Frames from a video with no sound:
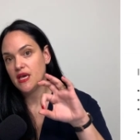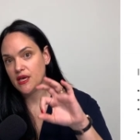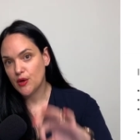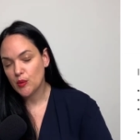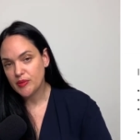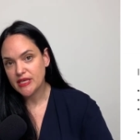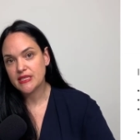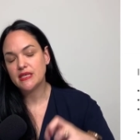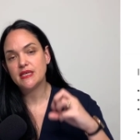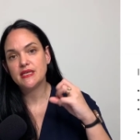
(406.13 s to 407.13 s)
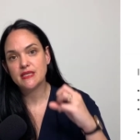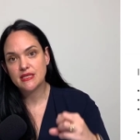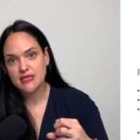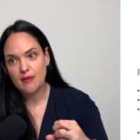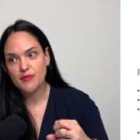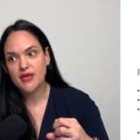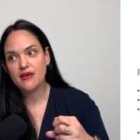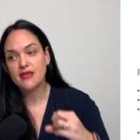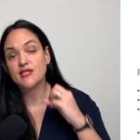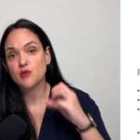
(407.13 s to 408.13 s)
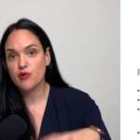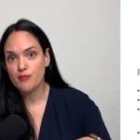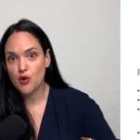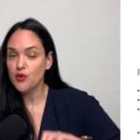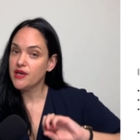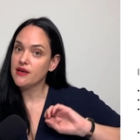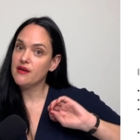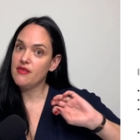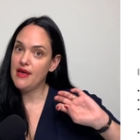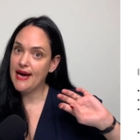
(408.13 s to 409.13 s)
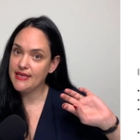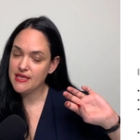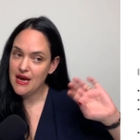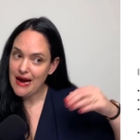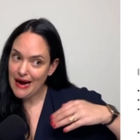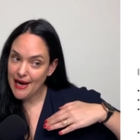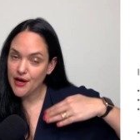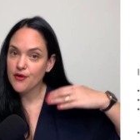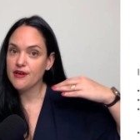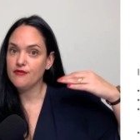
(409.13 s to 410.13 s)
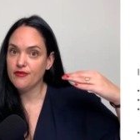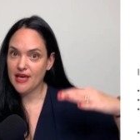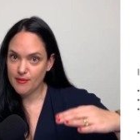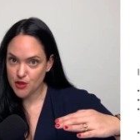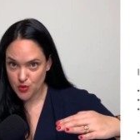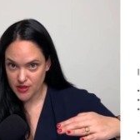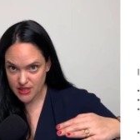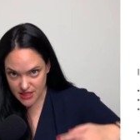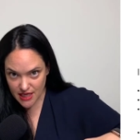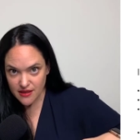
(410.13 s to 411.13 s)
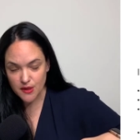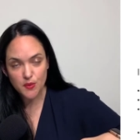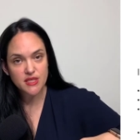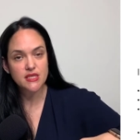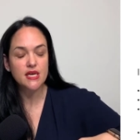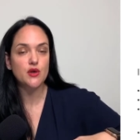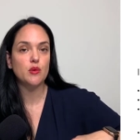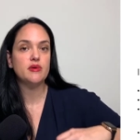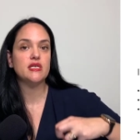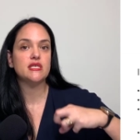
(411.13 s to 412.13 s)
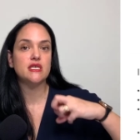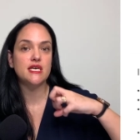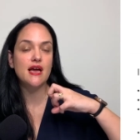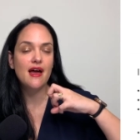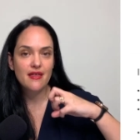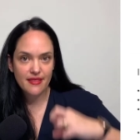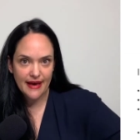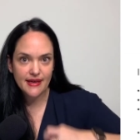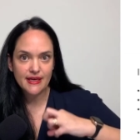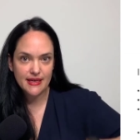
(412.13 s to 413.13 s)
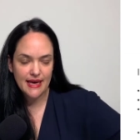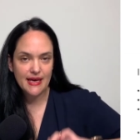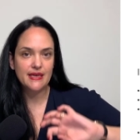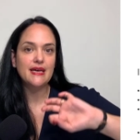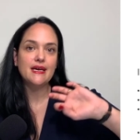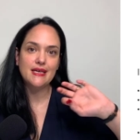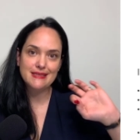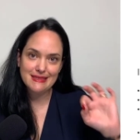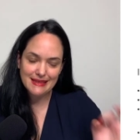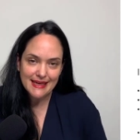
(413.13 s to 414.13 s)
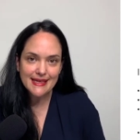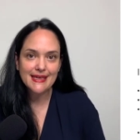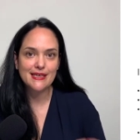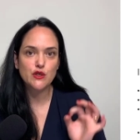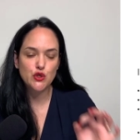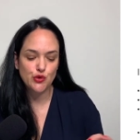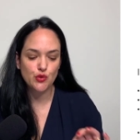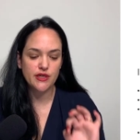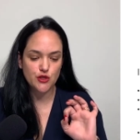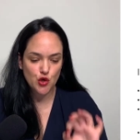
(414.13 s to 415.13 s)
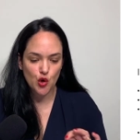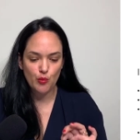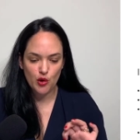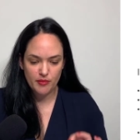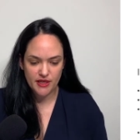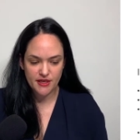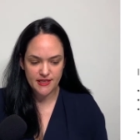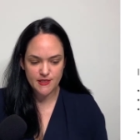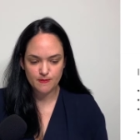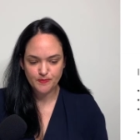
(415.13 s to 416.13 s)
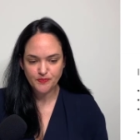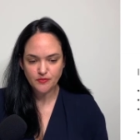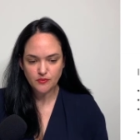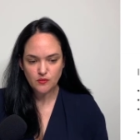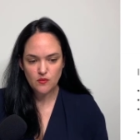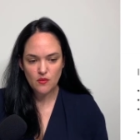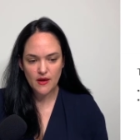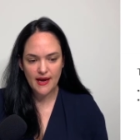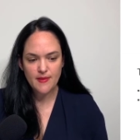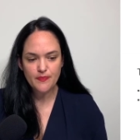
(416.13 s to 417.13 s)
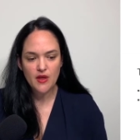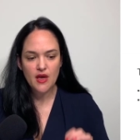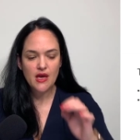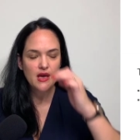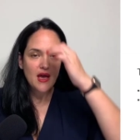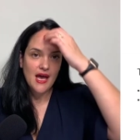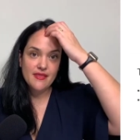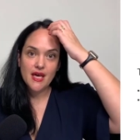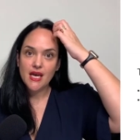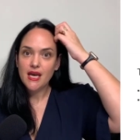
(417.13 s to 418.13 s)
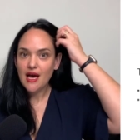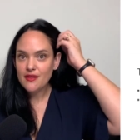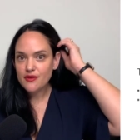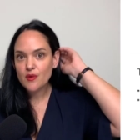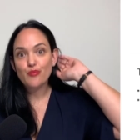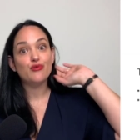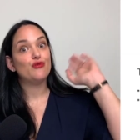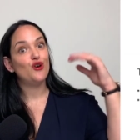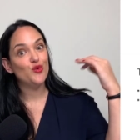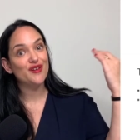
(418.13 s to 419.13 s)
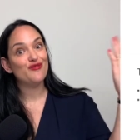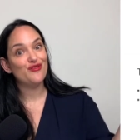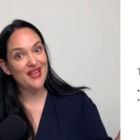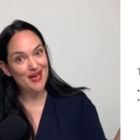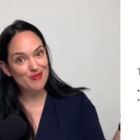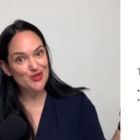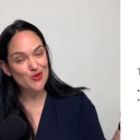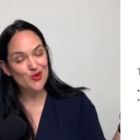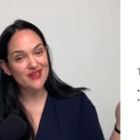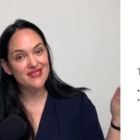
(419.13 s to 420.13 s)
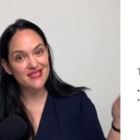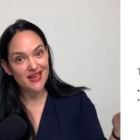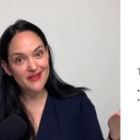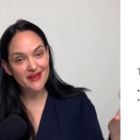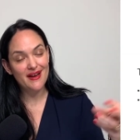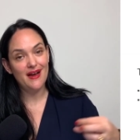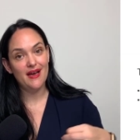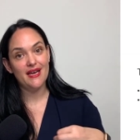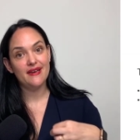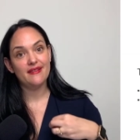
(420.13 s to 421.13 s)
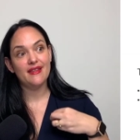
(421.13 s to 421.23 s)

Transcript: in obesity is something that's promoting that higher inflammatory state that we see in obesity, that again is linking it to its comorbidities. Okay. And then another pro-inflammatory cytokine